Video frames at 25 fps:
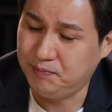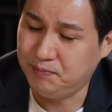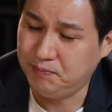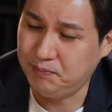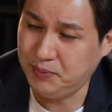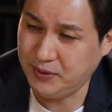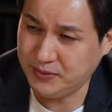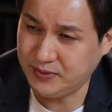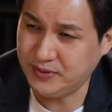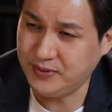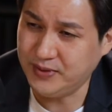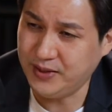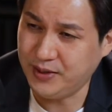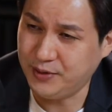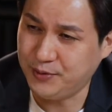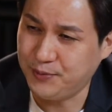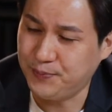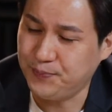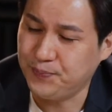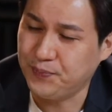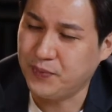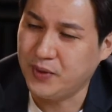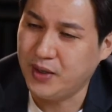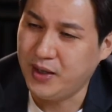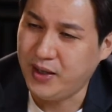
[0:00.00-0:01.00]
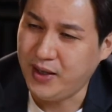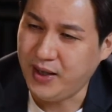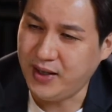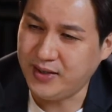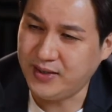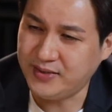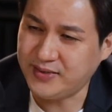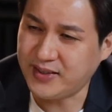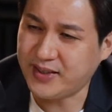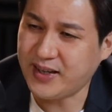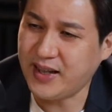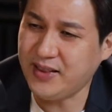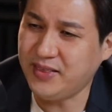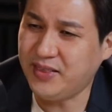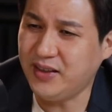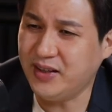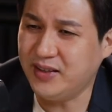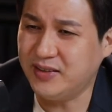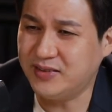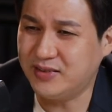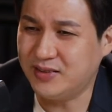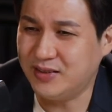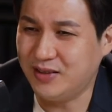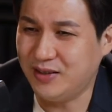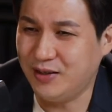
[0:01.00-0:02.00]
personnel. And the second thing
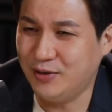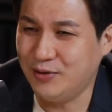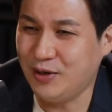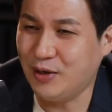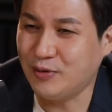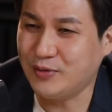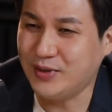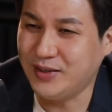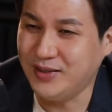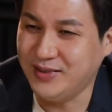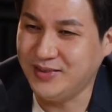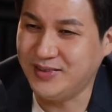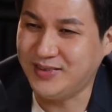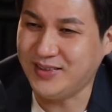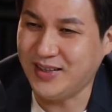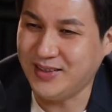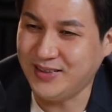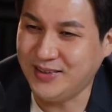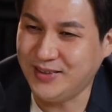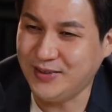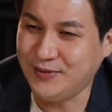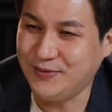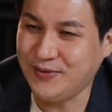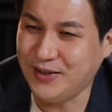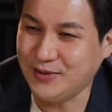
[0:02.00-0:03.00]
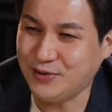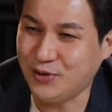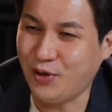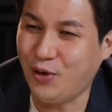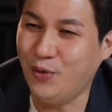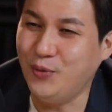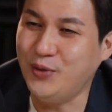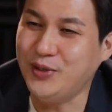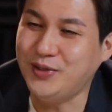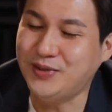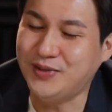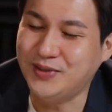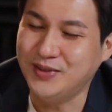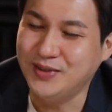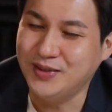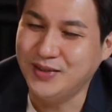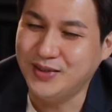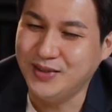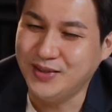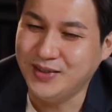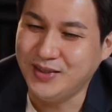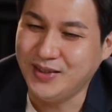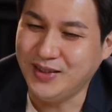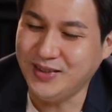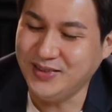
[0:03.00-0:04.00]
is around the incentive. There's always
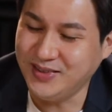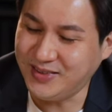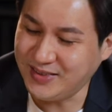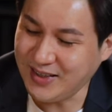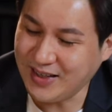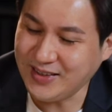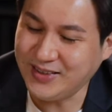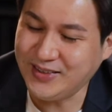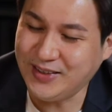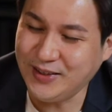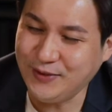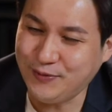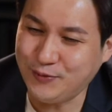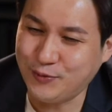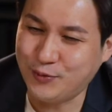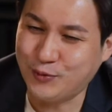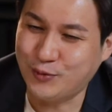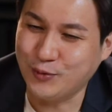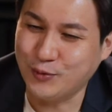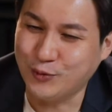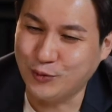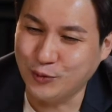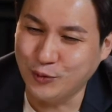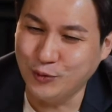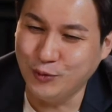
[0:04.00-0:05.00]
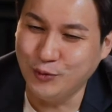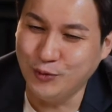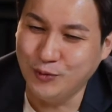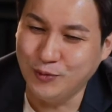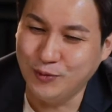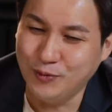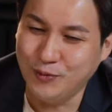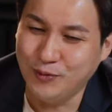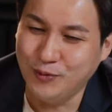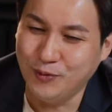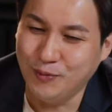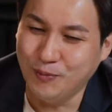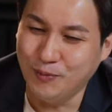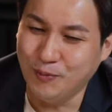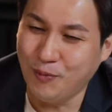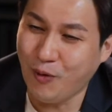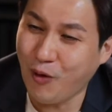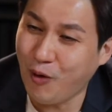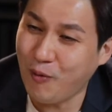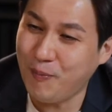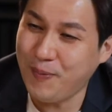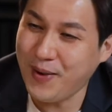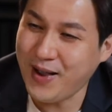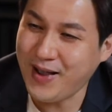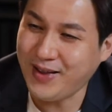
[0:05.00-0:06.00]
incentive to do
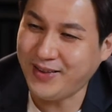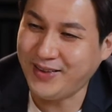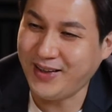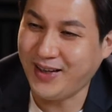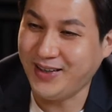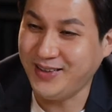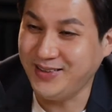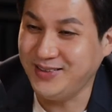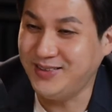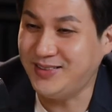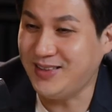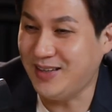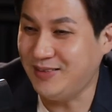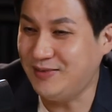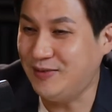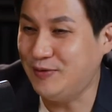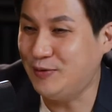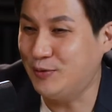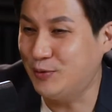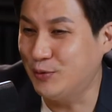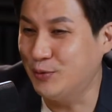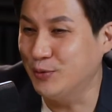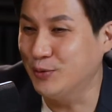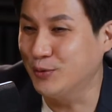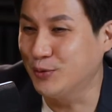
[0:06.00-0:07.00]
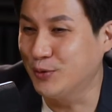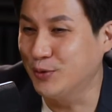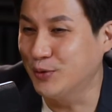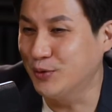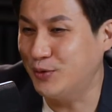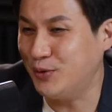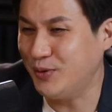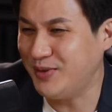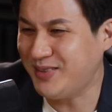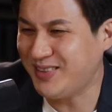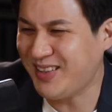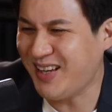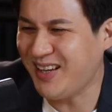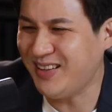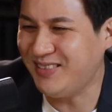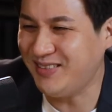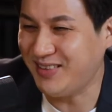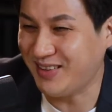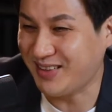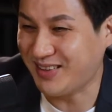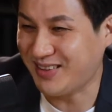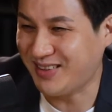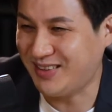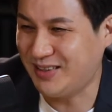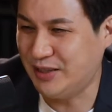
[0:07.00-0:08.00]
more bad than incentive to do good. So it's kind of
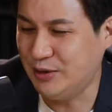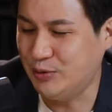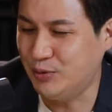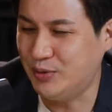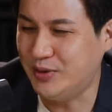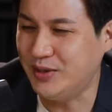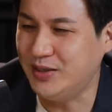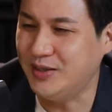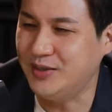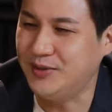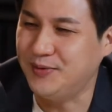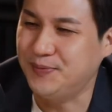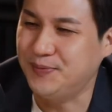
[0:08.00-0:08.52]
like tilted.